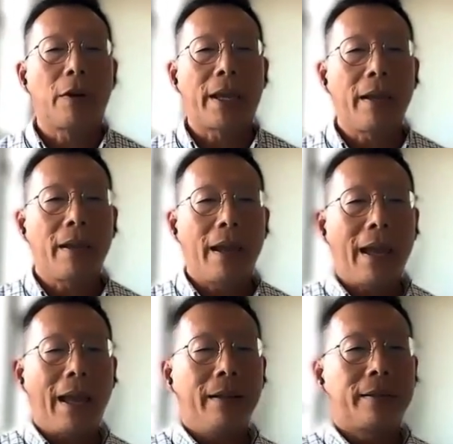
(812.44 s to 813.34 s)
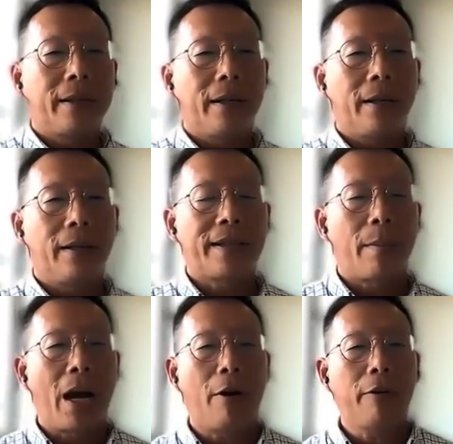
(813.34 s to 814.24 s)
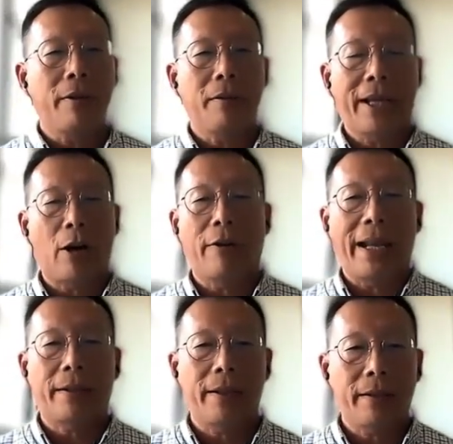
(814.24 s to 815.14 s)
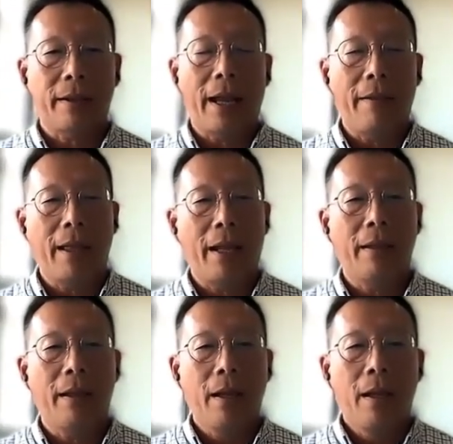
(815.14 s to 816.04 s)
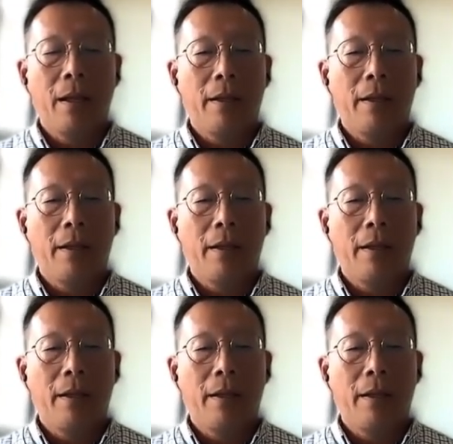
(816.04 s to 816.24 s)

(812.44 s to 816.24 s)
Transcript: okay and uh, somehow they connected and then